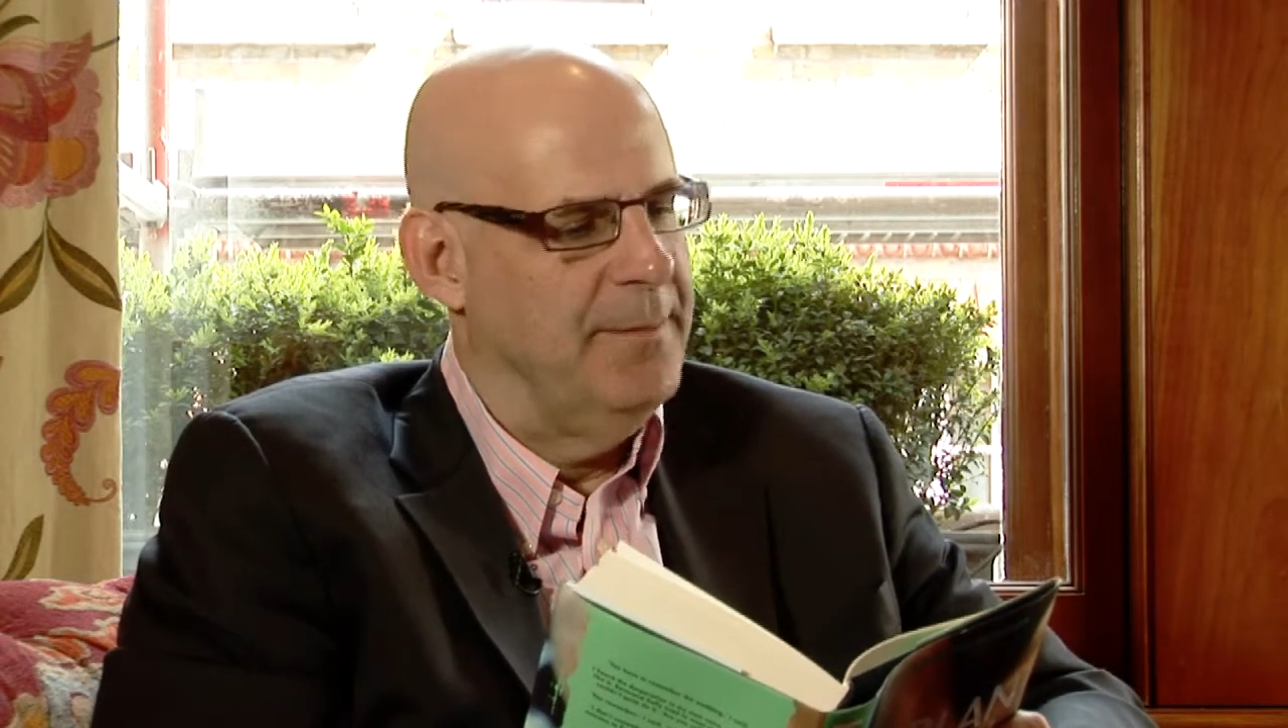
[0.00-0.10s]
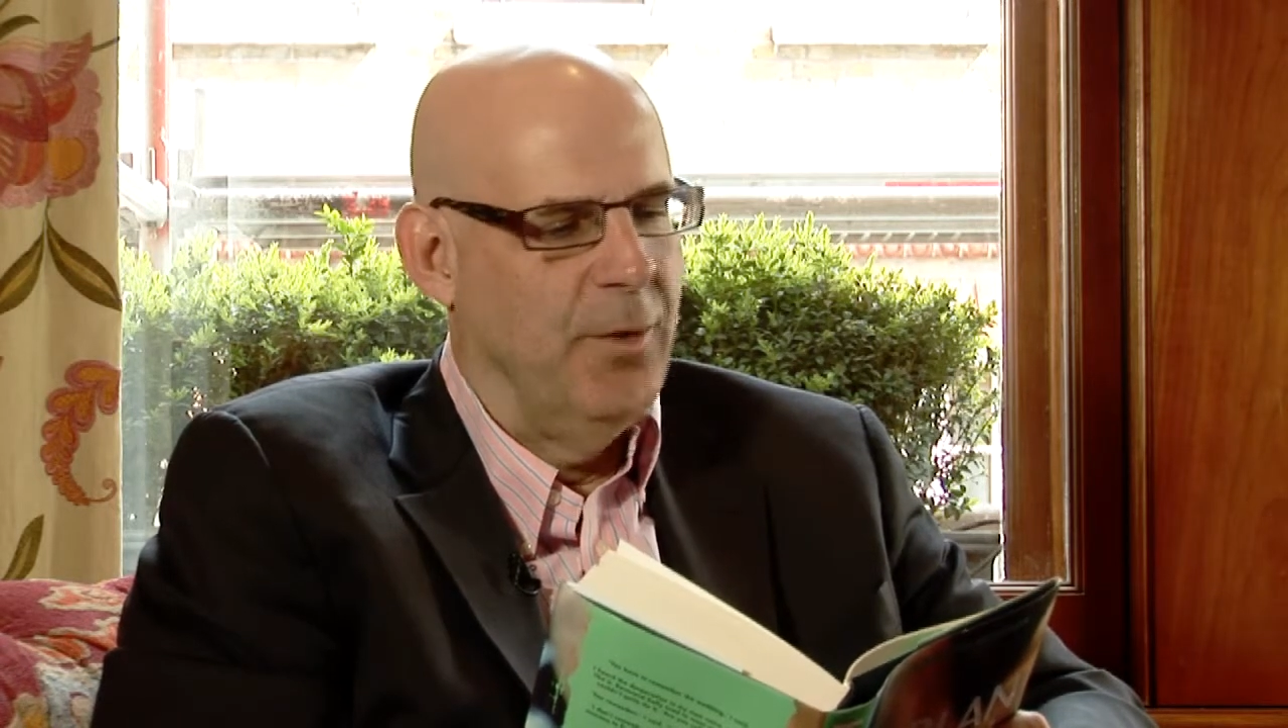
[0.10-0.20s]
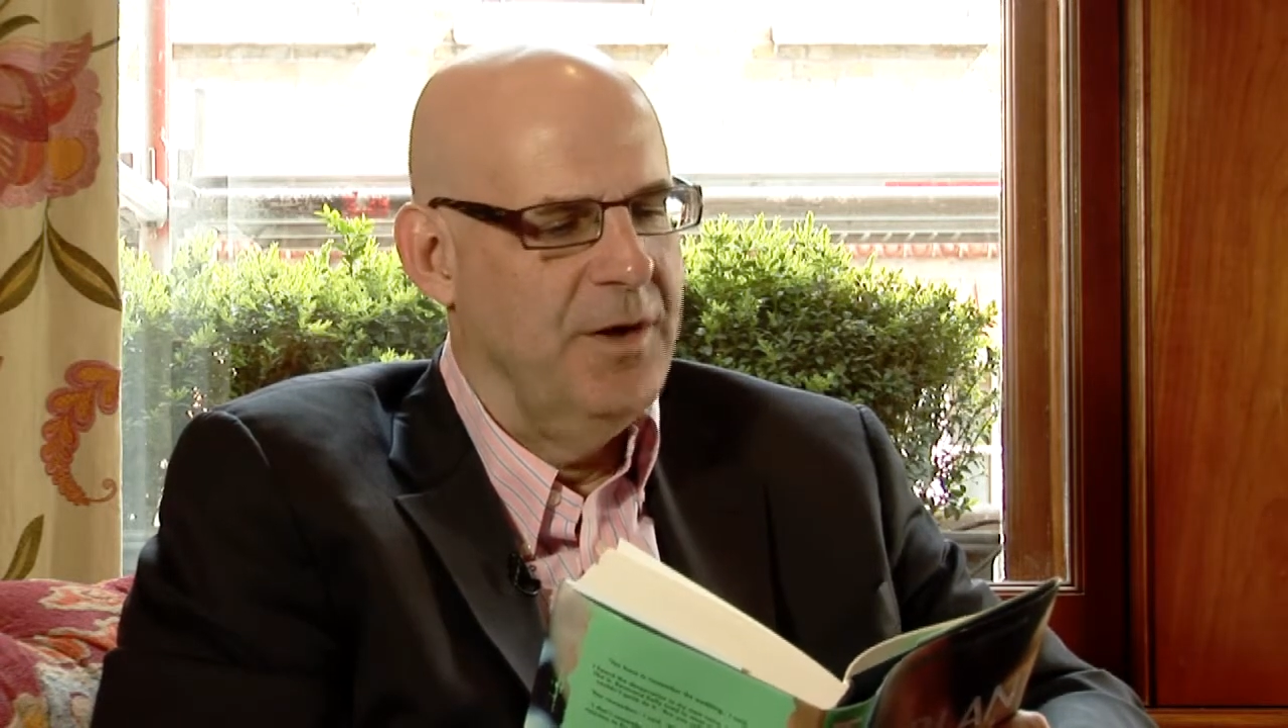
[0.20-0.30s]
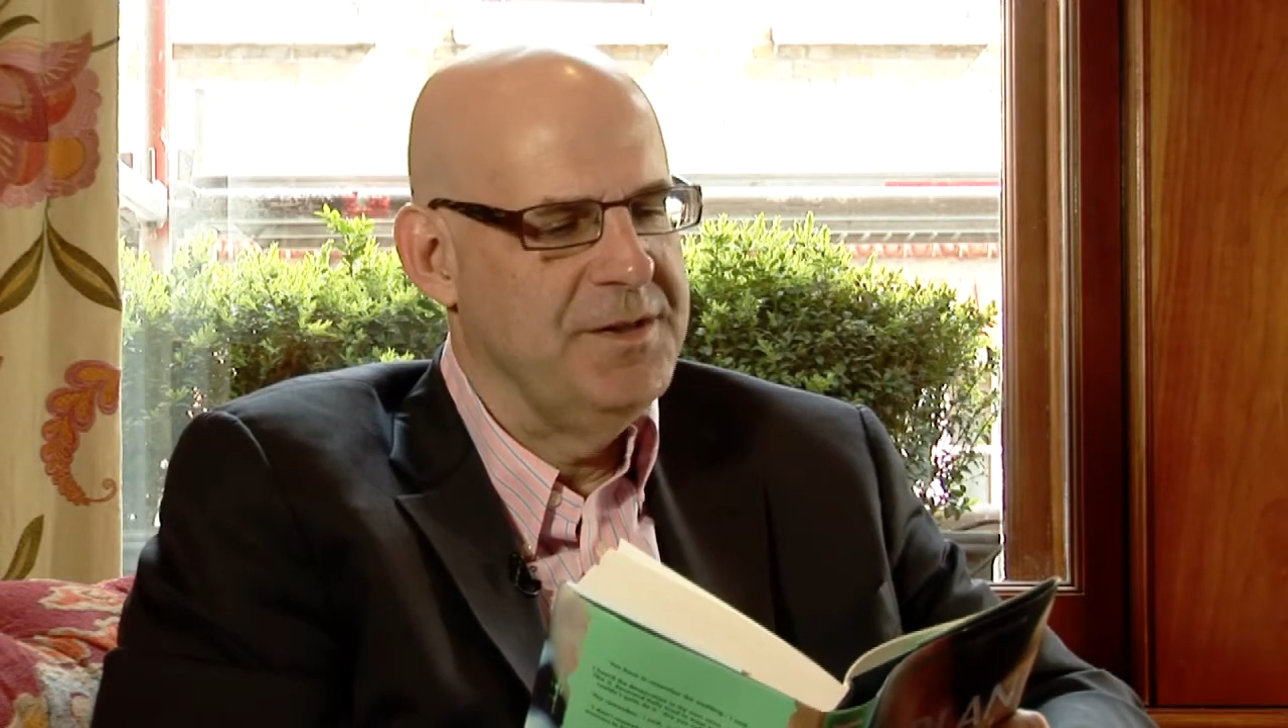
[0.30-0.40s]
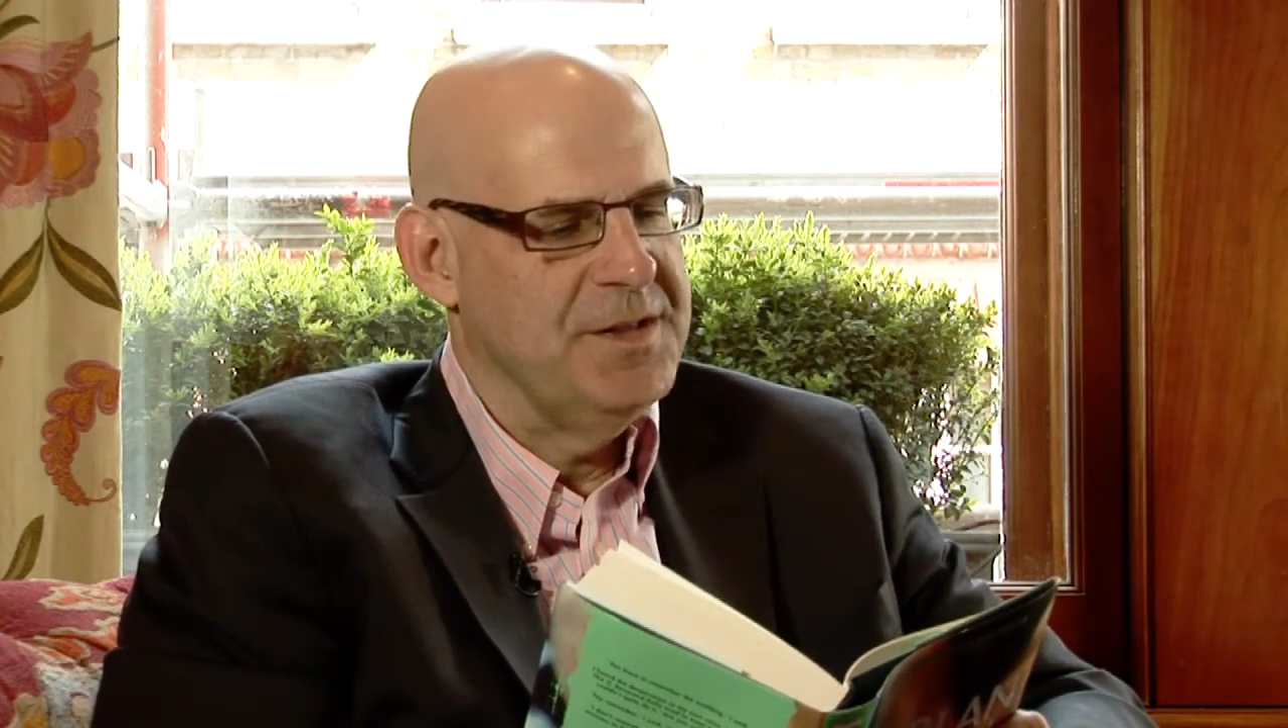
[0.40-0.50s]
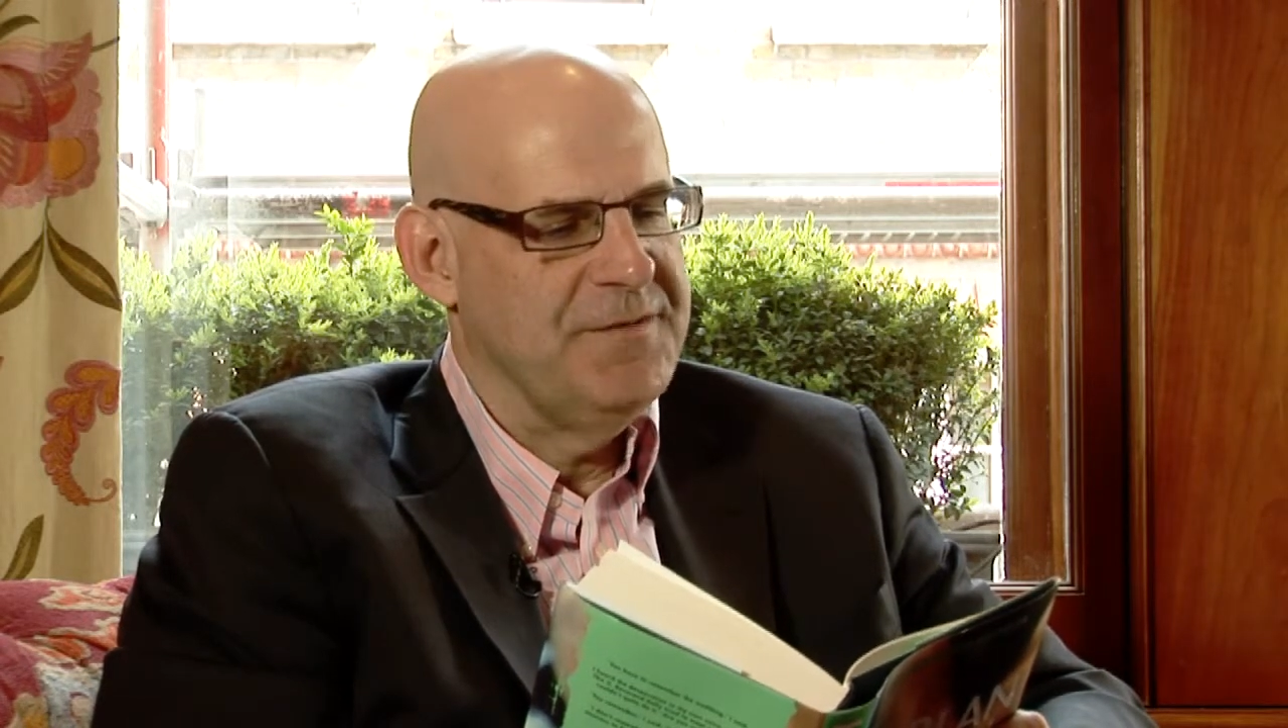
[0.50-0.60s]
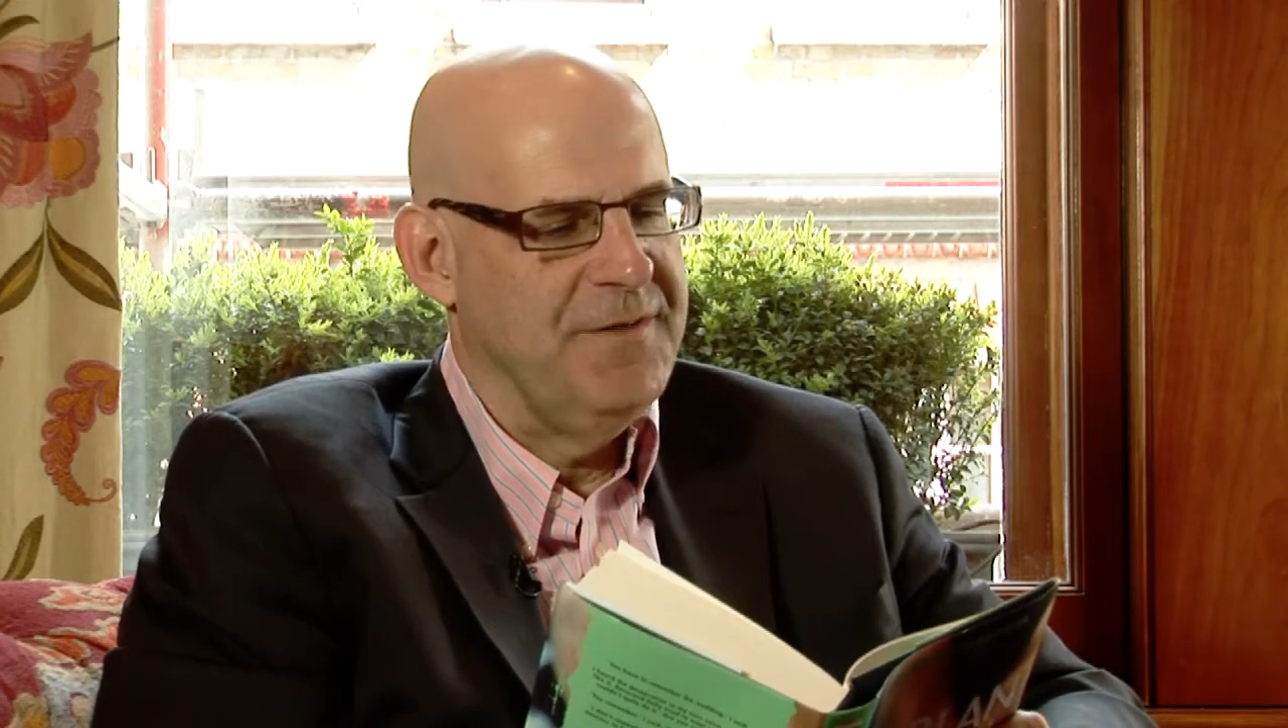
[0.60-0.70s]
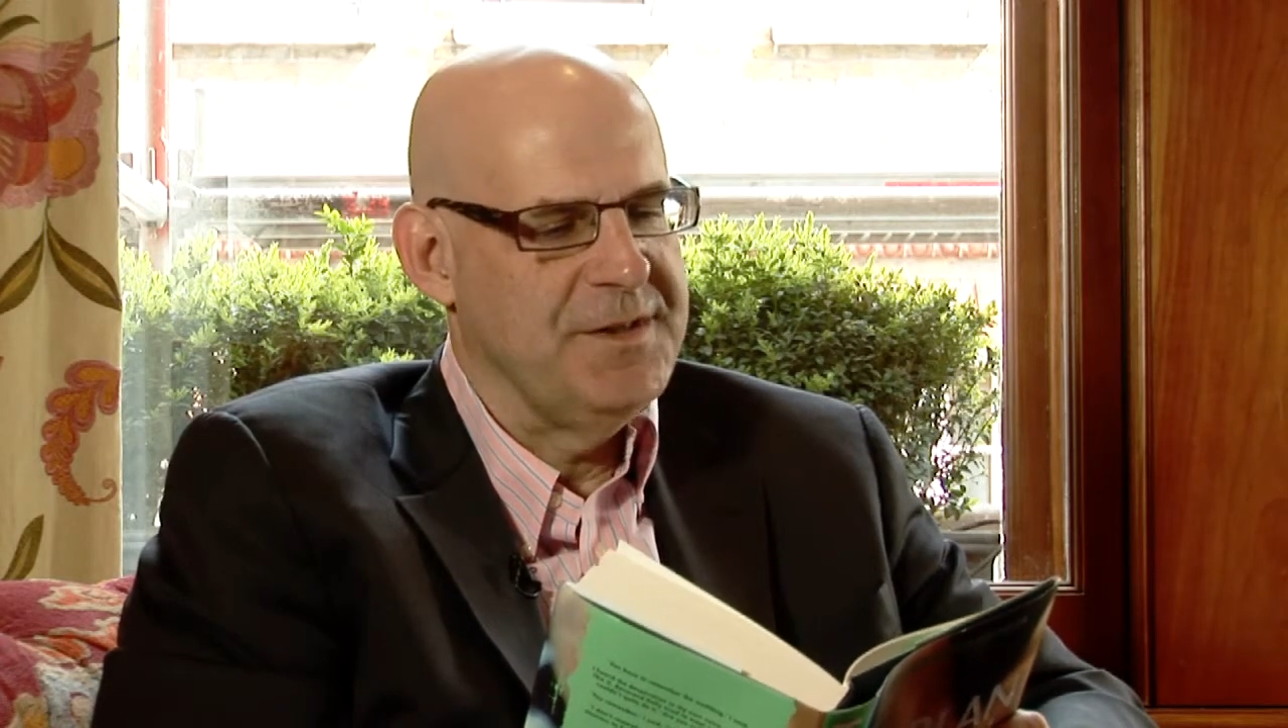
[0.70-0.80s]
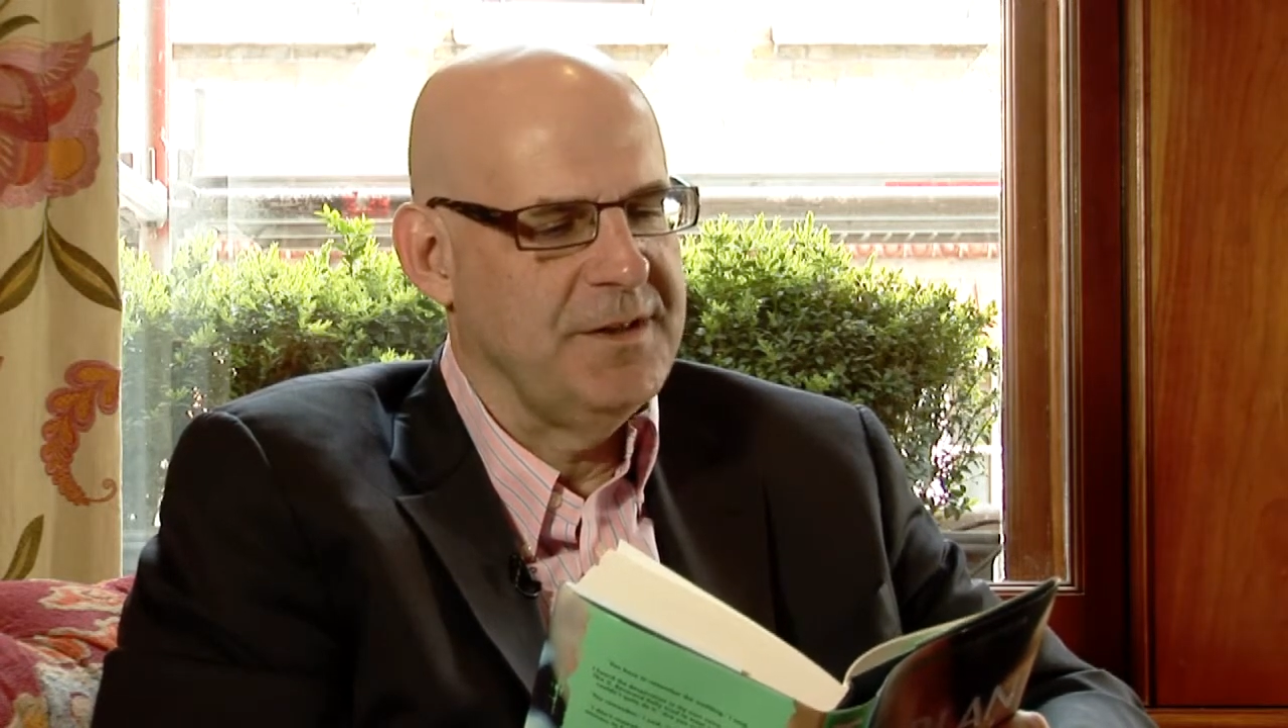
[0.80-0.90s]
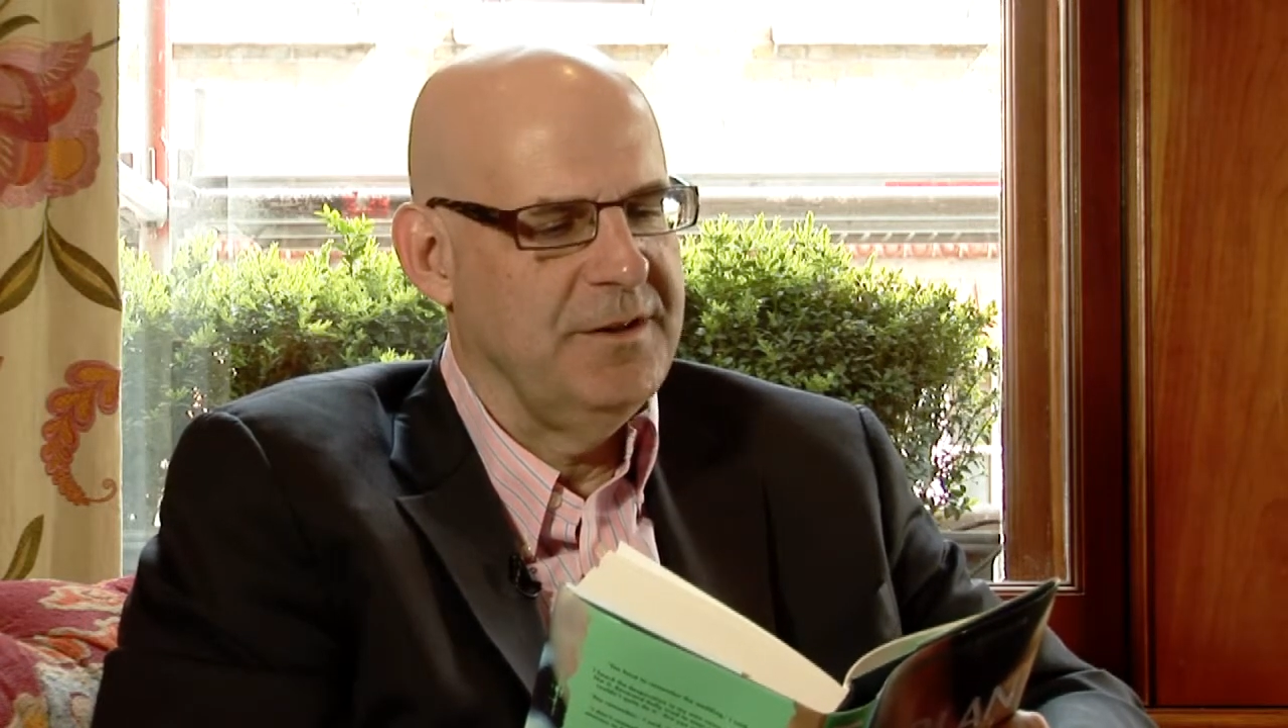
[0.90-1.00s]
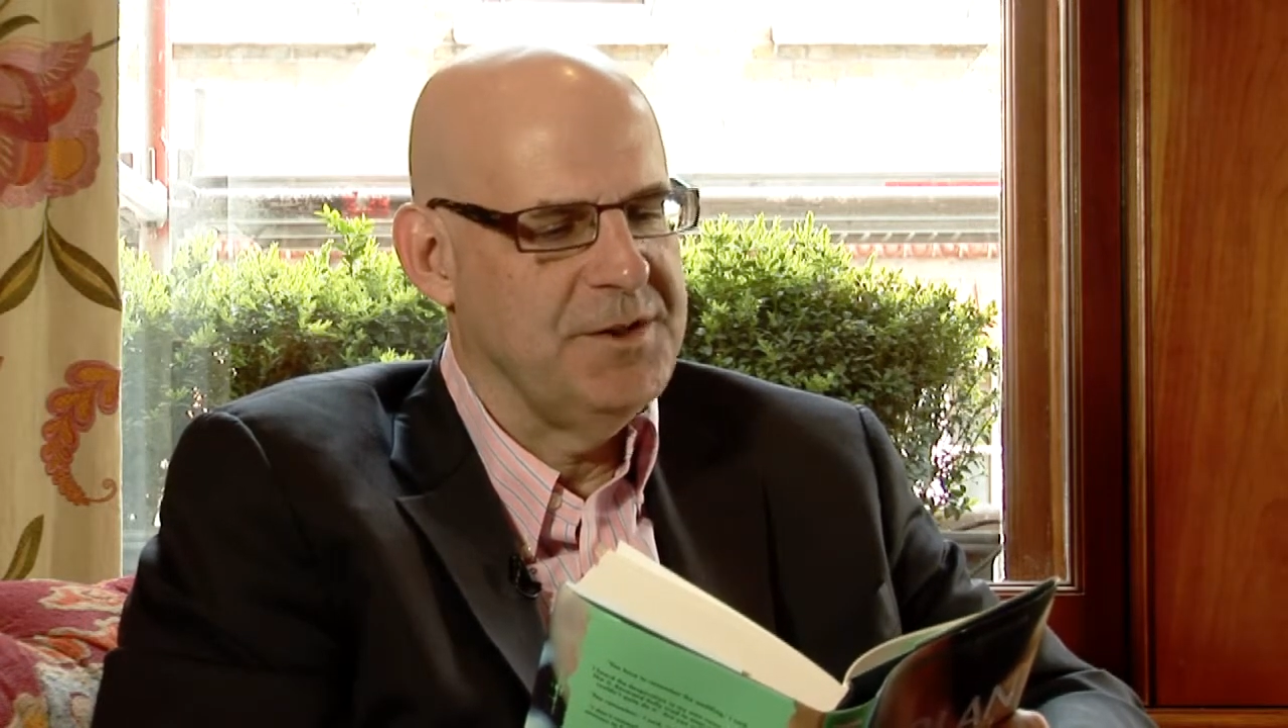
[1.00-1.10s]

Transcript: more than just physical